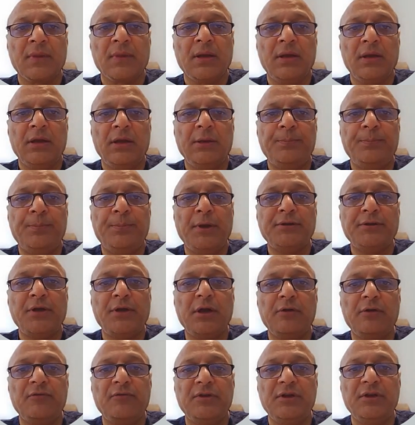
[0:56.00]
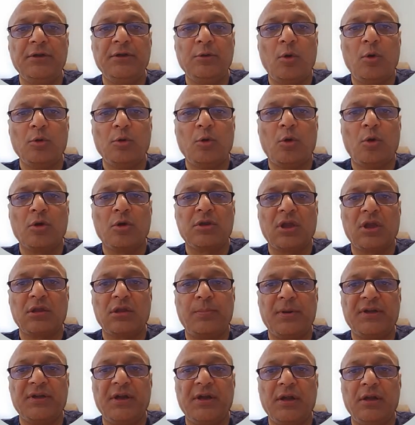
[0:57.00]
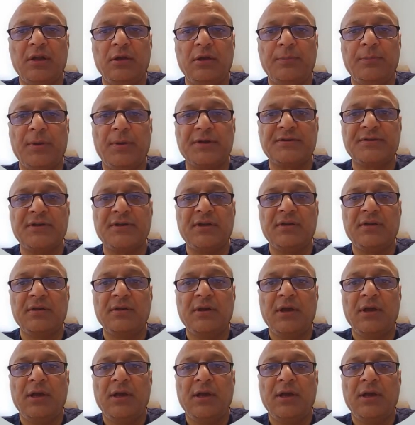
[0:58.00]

if patient with the known or suspected infection